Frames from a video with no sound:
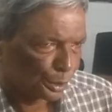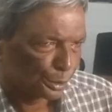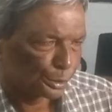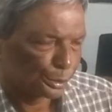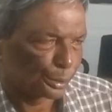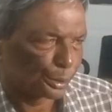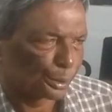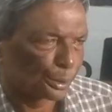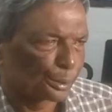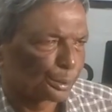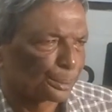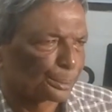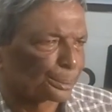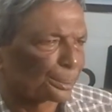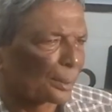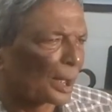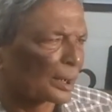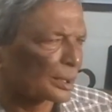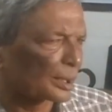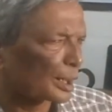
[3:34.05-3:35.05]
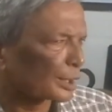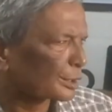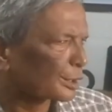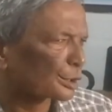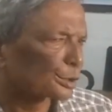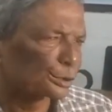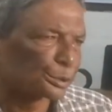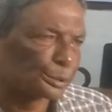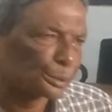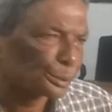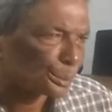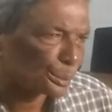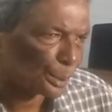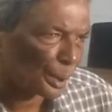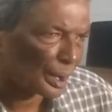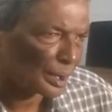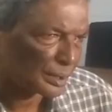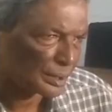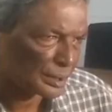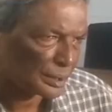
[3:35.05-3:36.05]
So Bangladesh
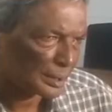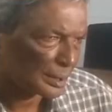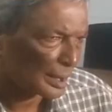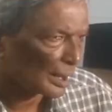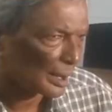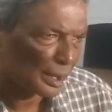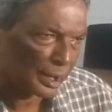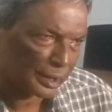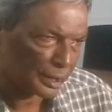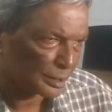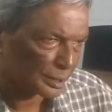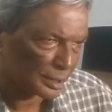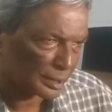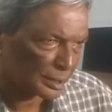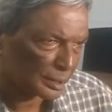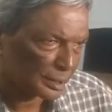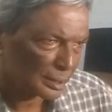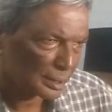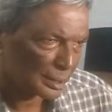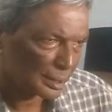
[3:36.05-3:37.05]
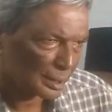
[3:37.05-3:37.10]
was LDC.